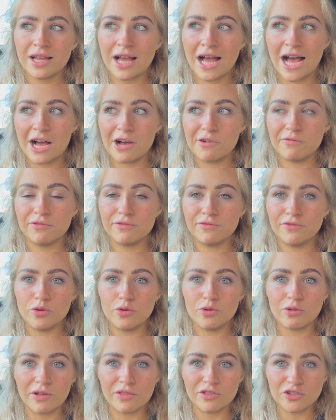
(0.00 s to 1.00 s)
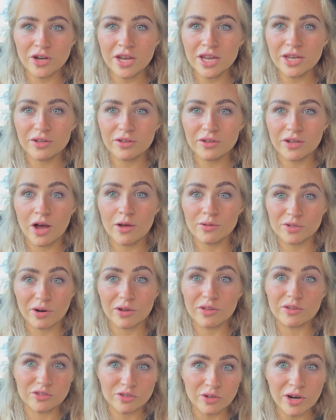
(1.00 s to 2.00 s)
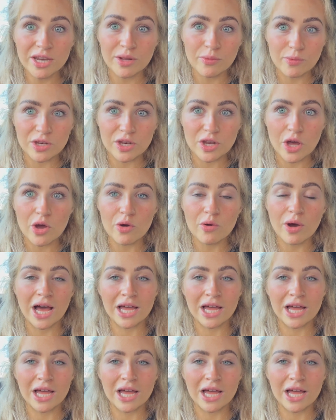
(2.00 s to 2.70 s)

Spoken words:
have food around the training, carbs around the training window,